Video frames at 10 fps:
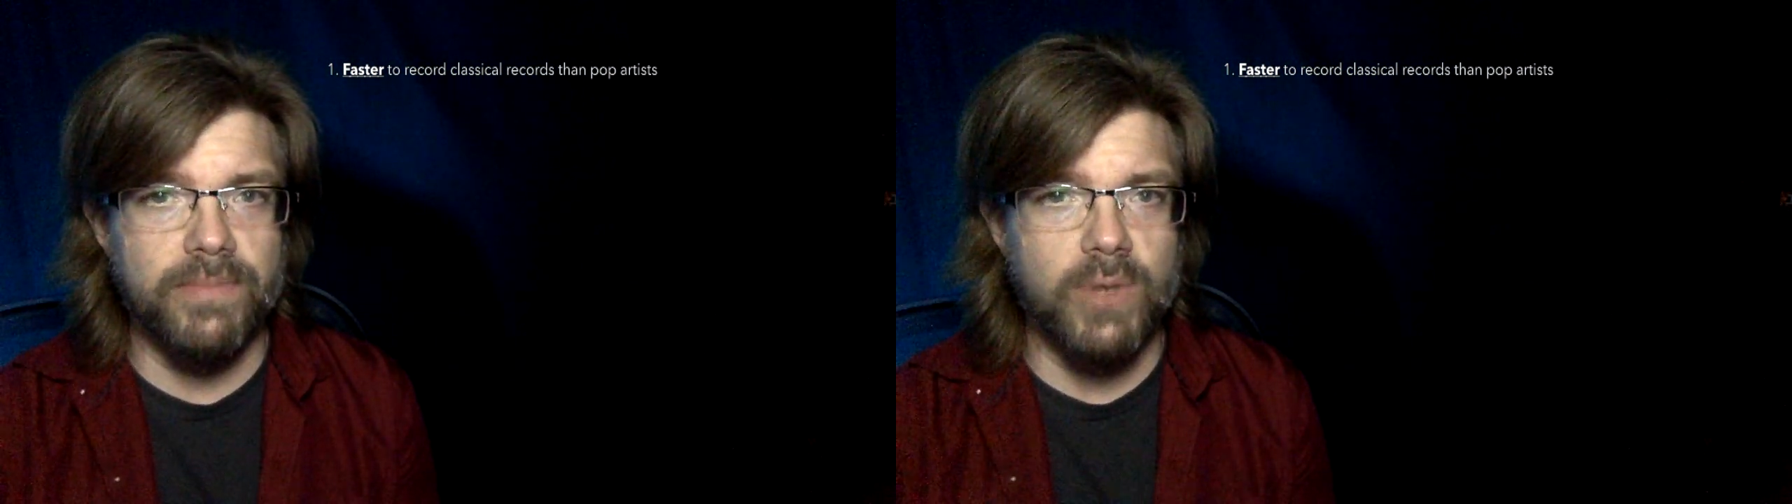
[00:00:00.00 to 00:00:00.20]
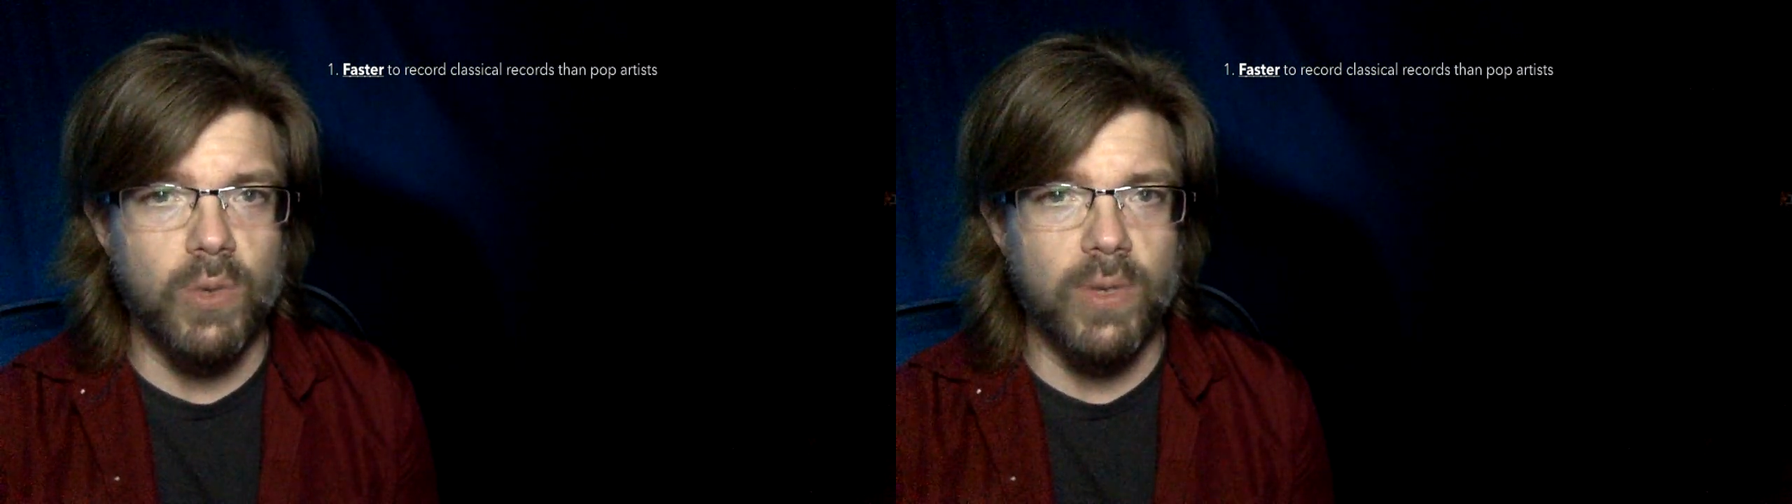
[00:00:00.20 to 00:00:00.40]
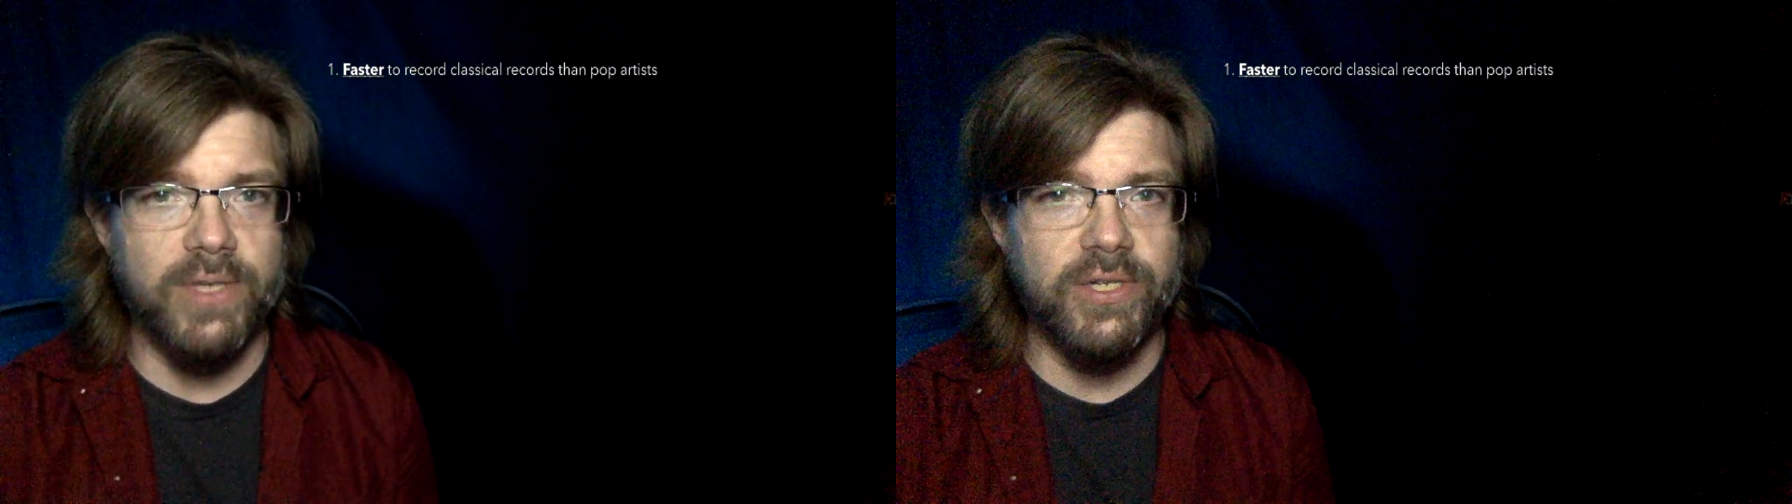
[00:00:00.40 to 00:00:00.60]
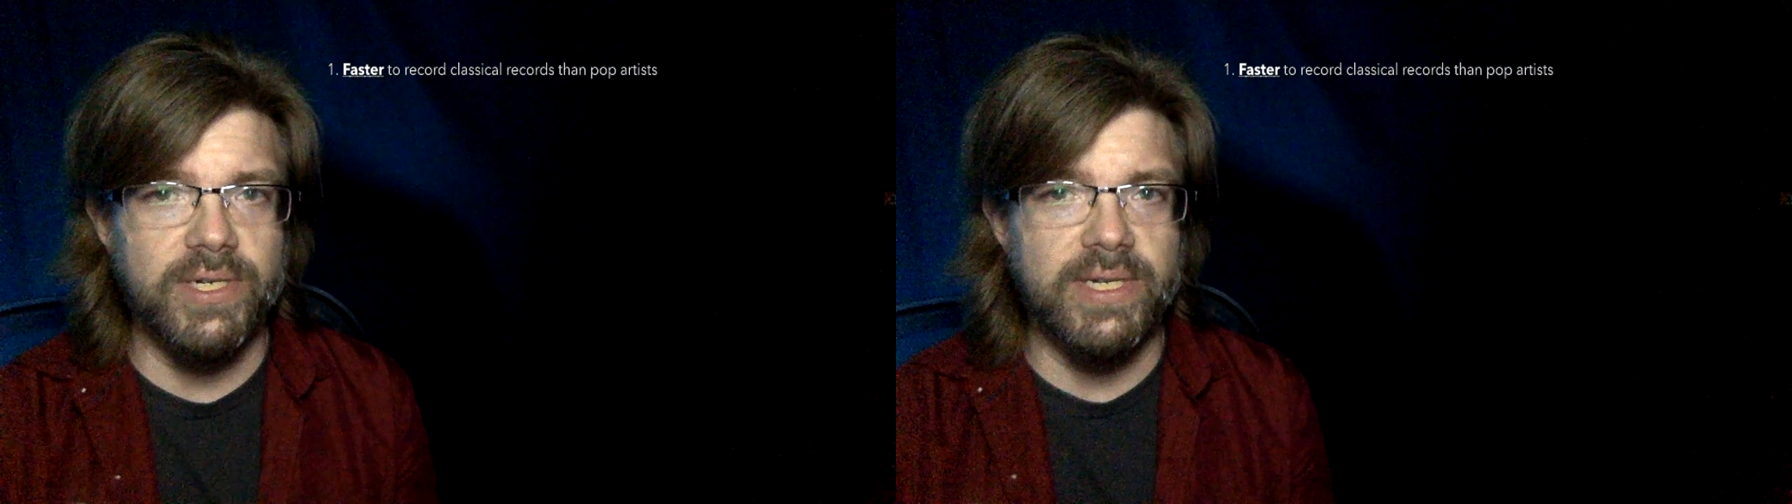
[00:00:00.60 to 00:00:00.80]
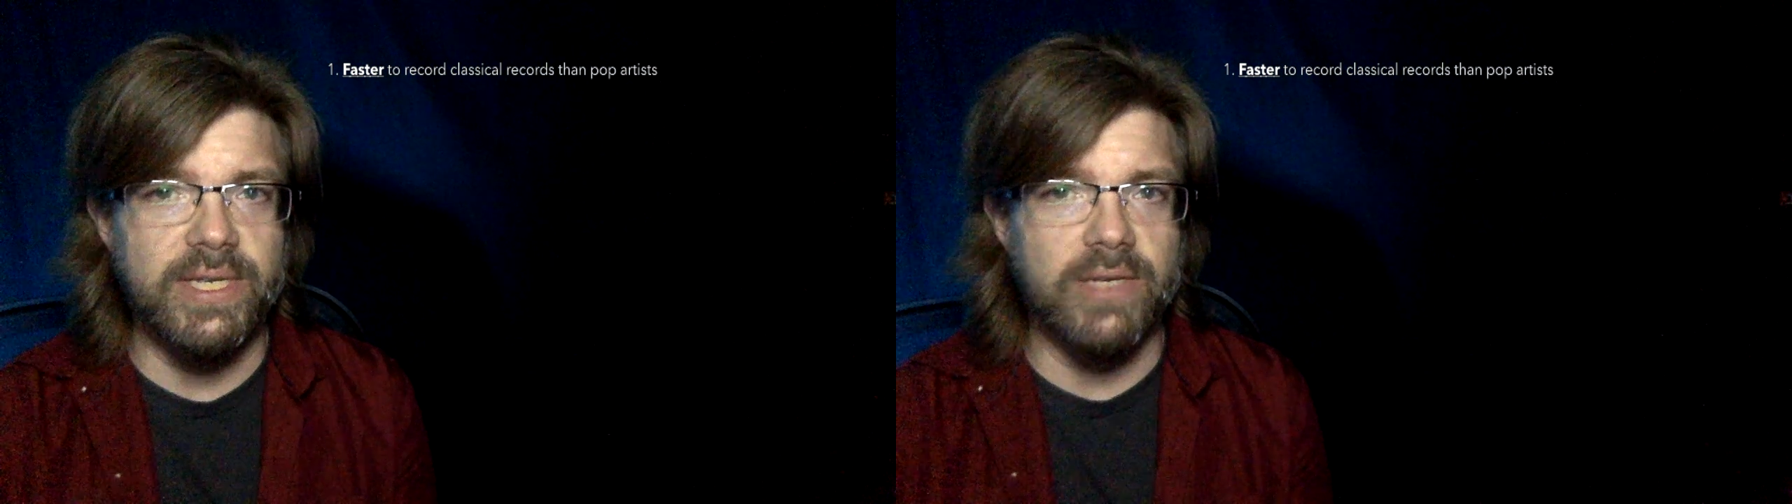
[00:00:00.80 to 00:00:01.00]

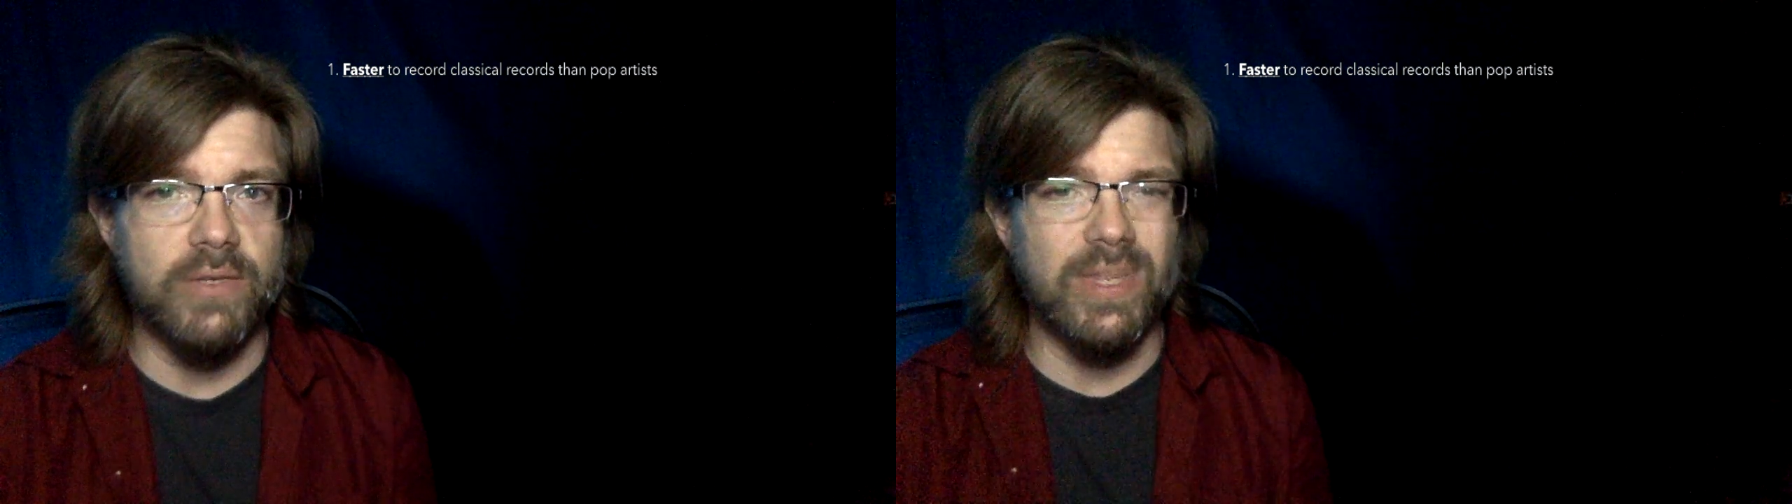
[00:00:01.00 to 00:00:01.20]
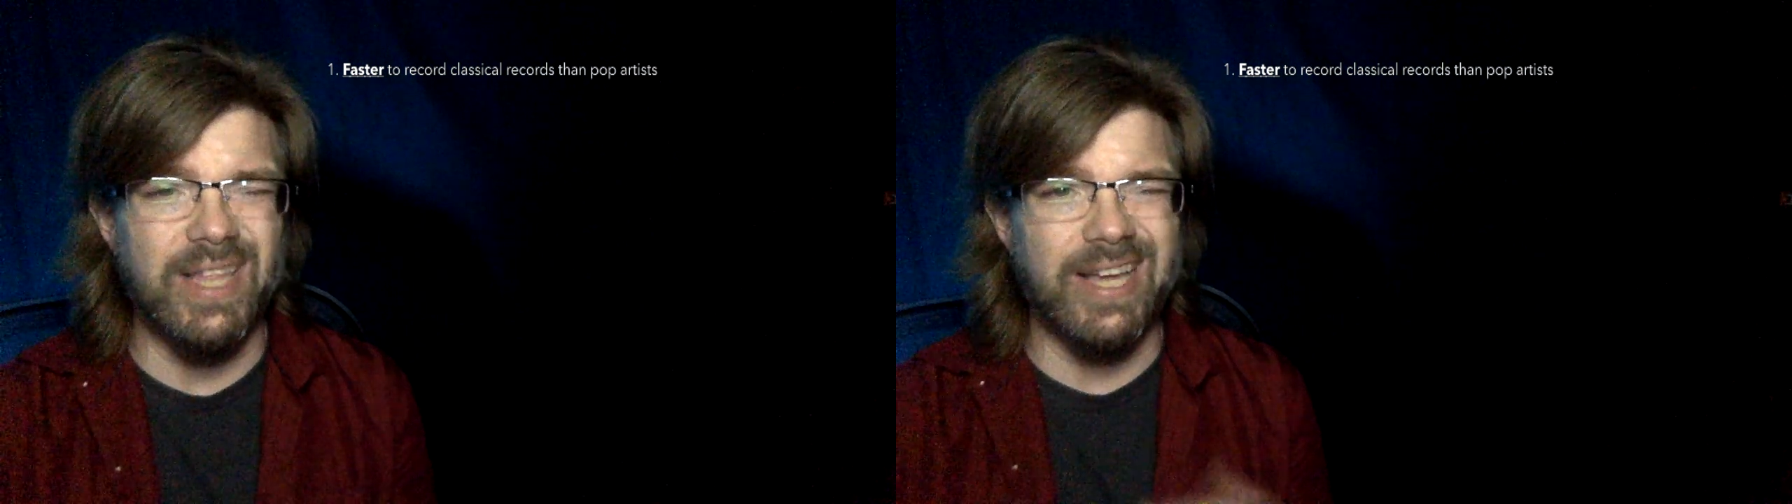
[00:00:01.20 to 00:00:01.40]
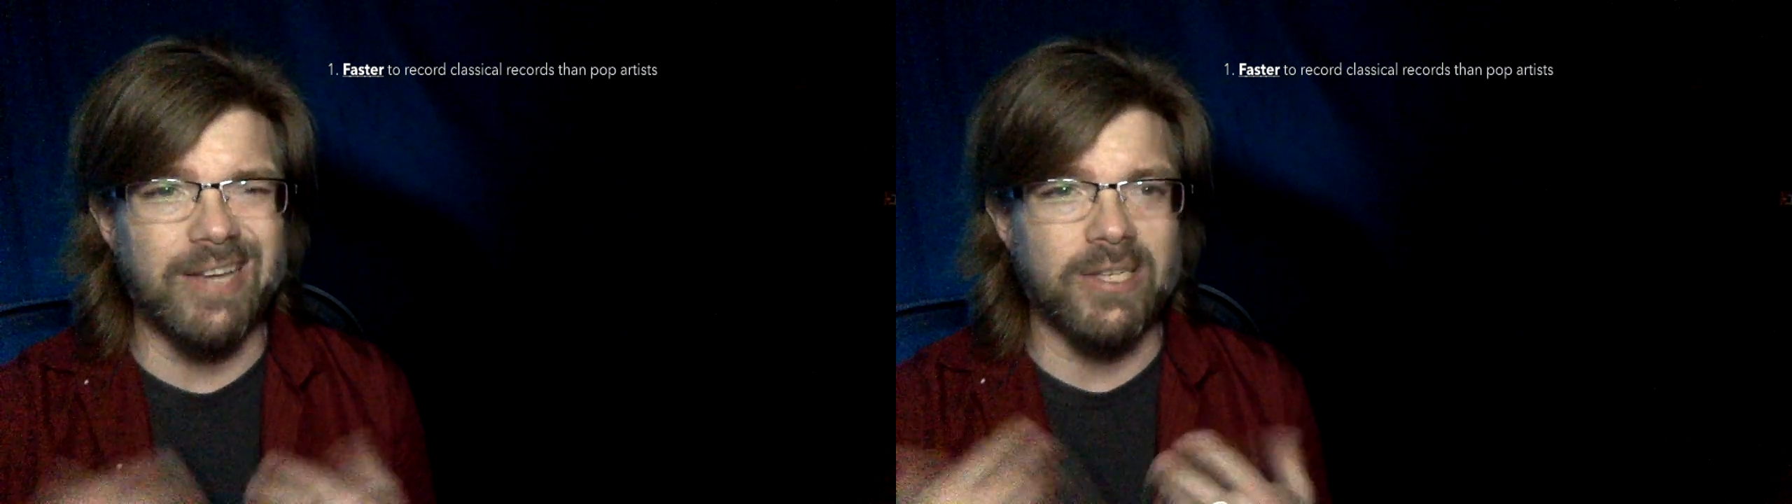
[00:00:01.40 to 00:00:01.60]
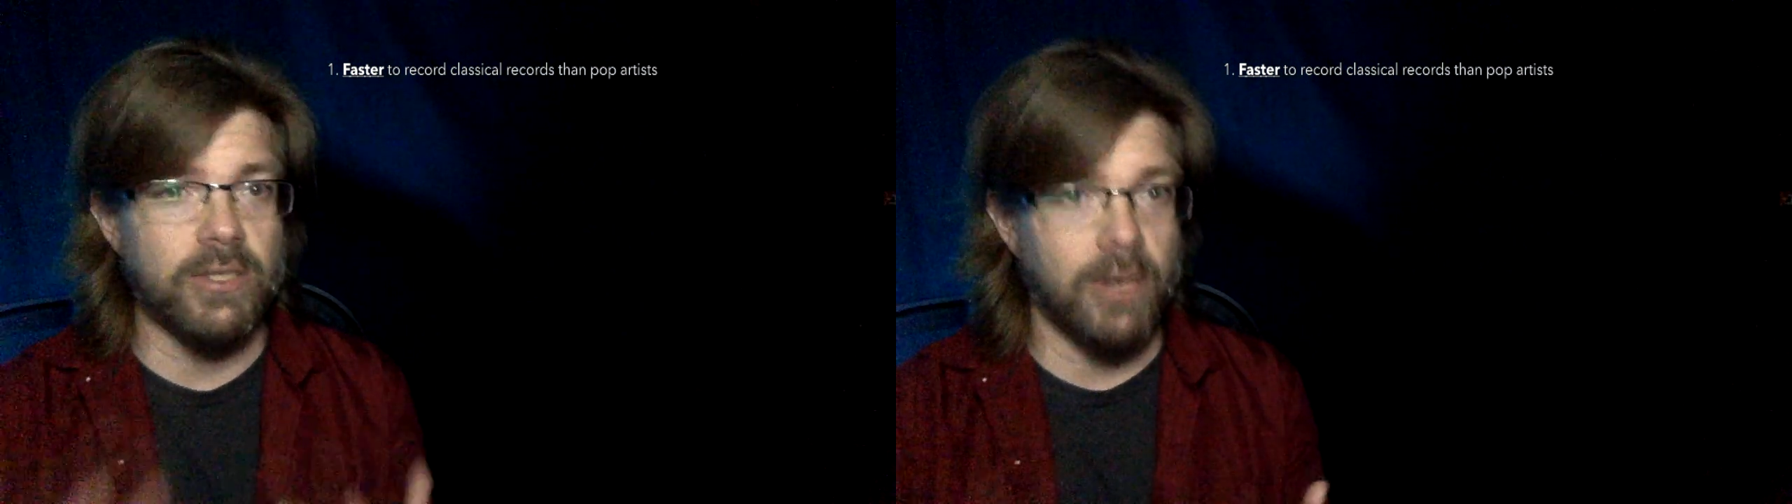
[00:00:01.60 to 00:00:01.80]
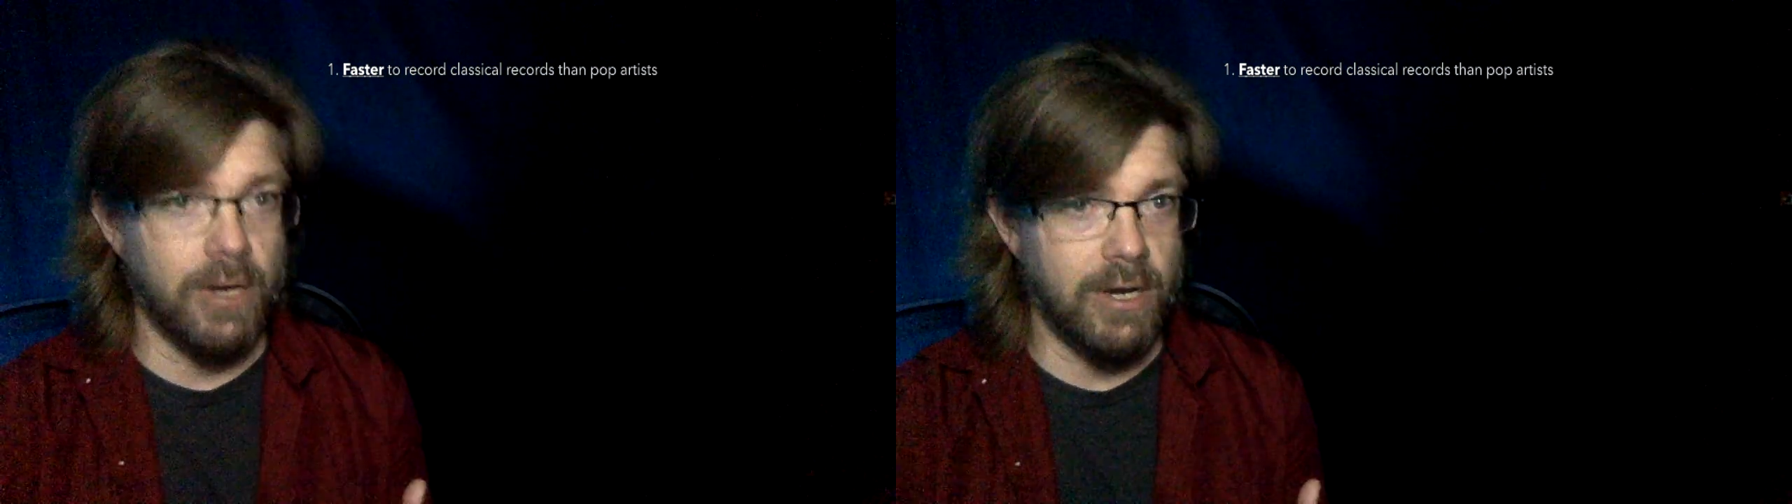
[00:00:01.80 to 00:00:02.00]
question deals with like a
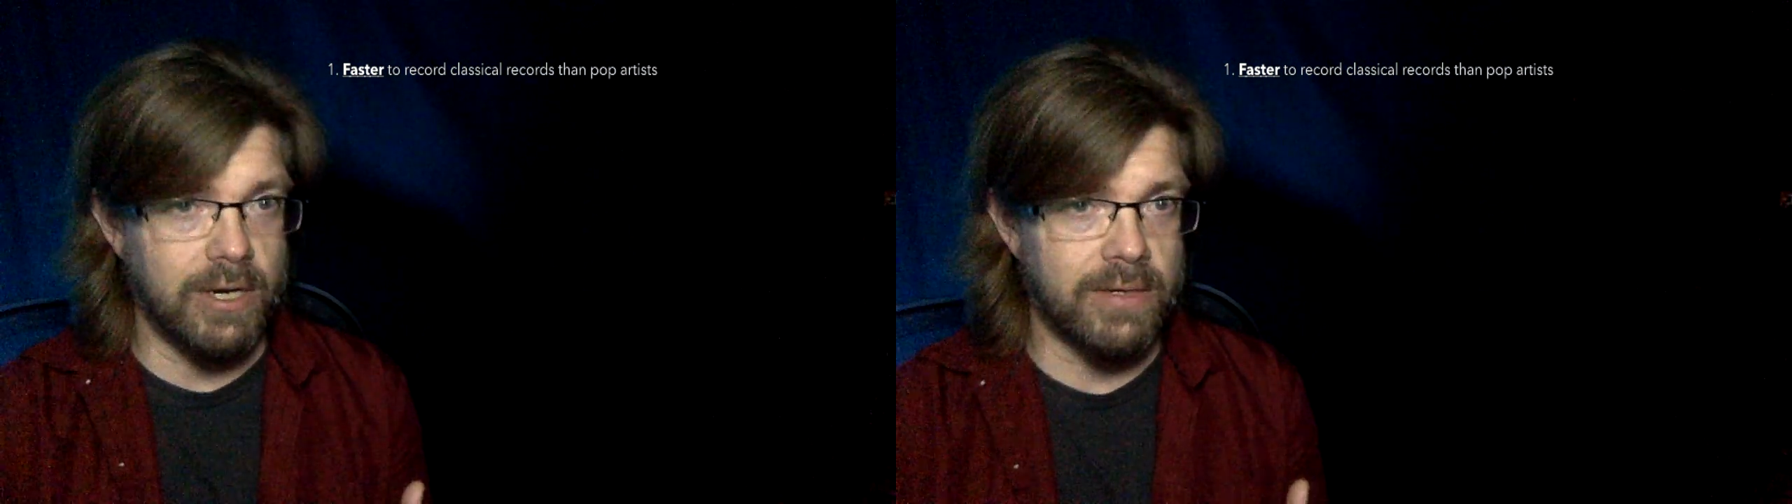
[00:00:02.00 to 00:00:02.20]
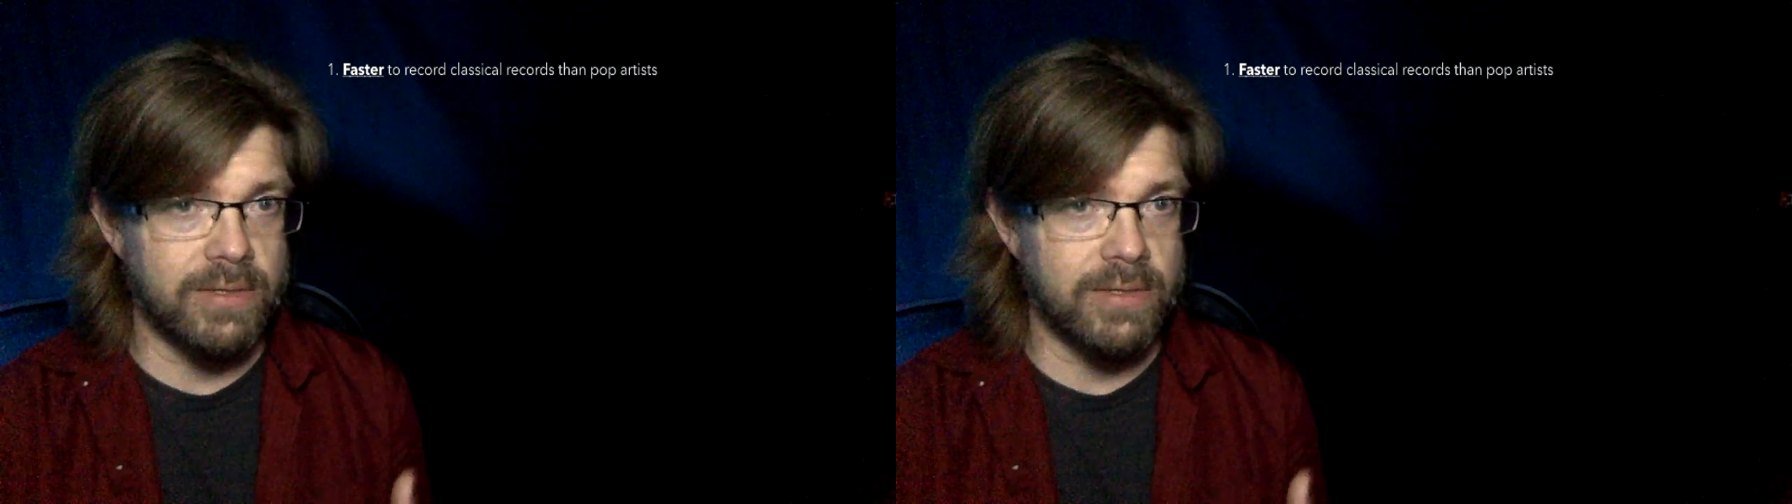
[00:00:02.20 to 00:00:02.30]
song,